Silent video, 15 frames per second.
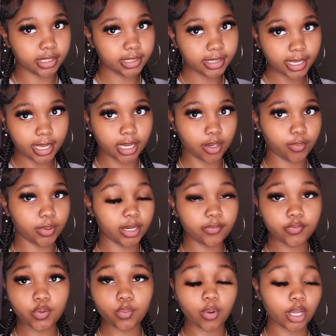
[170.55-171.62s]
yeah,
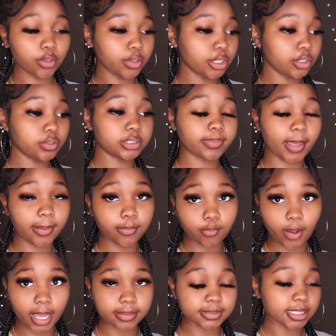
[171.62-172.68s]
whatever you want, you can use baby
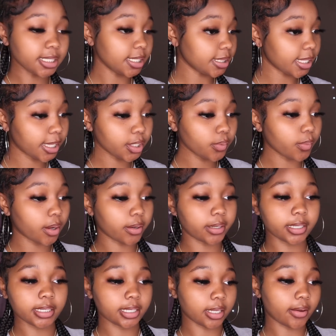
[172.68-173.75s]
wipes, anything you want,
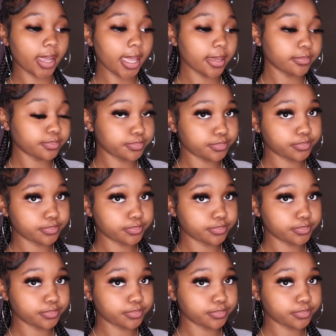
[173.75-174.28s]
honey, okay?